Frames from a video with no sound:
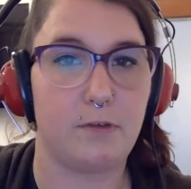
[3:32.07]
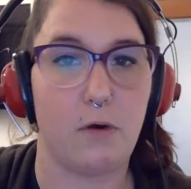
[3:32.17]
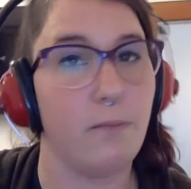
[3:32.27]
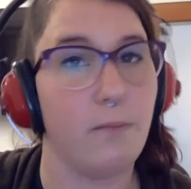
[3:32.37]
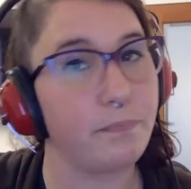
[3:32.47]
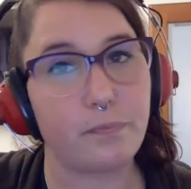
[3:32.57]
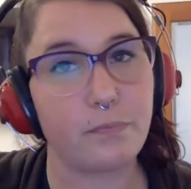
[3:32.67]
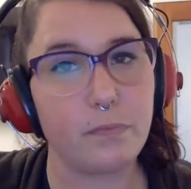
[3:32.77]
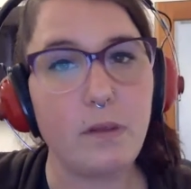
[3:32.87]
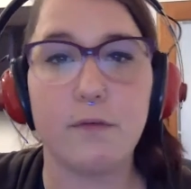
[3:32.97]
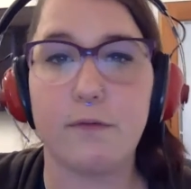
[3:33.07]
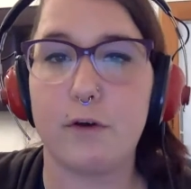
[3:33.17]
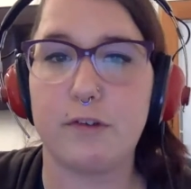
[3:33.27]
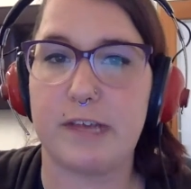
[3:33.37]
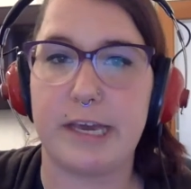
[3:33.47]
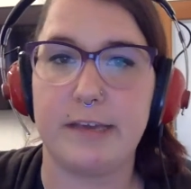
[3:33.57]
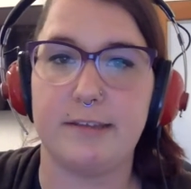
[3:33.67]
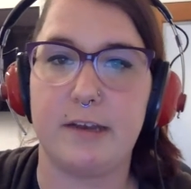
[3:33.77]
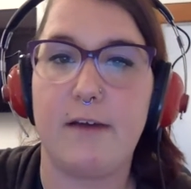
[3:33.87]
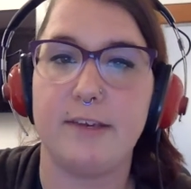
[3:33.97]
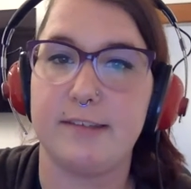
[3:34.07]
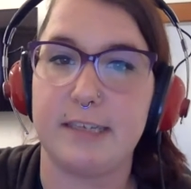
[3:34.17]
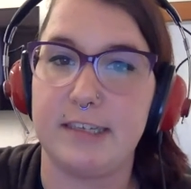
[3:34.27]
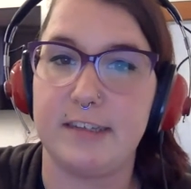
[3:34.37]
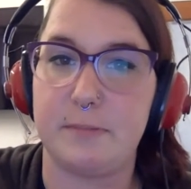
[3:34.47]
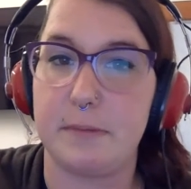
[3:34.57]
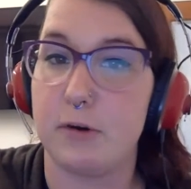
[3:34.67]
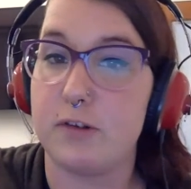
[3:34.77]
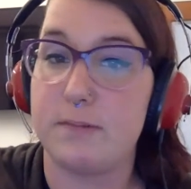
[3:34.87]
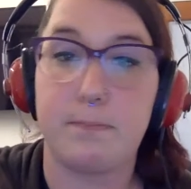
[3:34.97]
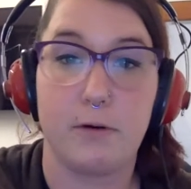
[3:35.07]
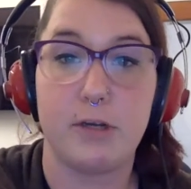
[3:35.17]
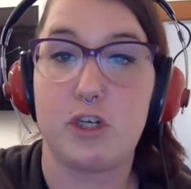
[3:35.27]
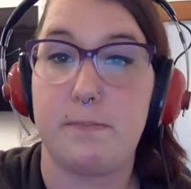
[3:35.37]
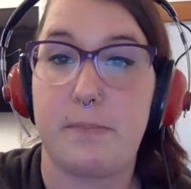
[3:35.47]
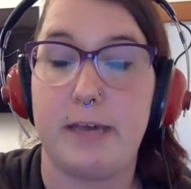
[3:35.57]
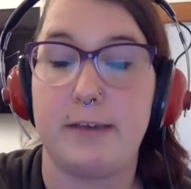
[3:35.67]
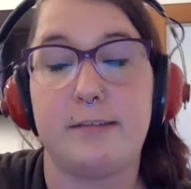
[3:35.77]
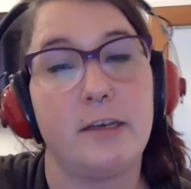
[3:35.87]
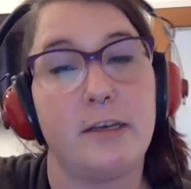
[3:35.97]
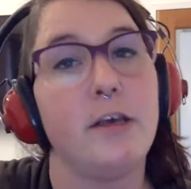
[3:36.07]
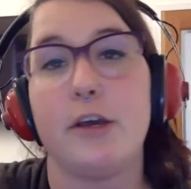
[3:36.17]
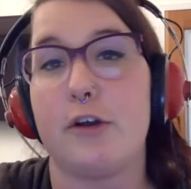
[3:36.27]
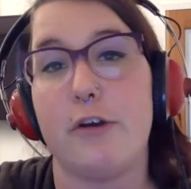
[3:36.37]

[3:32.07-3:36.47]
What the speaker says: So the first thing is it obviously needs to be permission-based,